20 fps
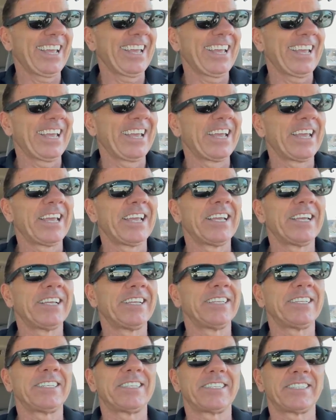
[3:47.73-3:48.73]

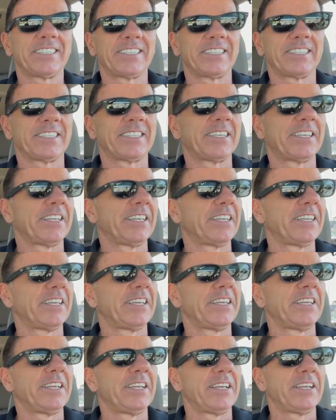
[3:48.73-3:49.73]

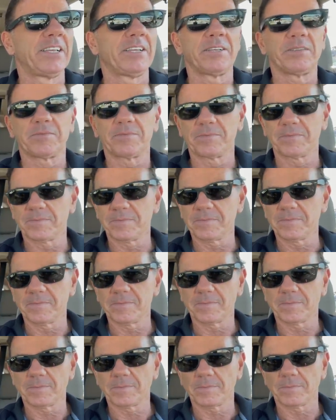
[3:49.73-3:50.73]

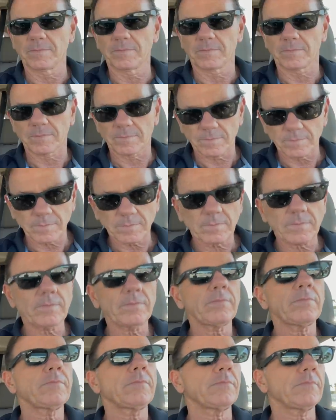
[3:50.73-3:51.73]

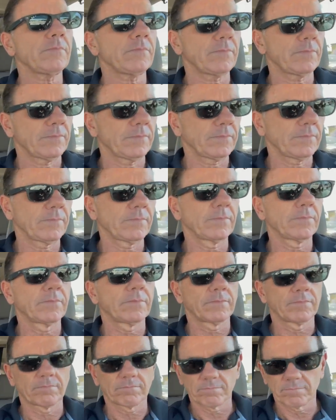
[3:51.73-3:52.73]

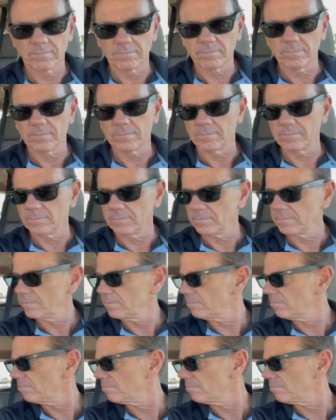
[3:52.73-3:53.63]
(silent)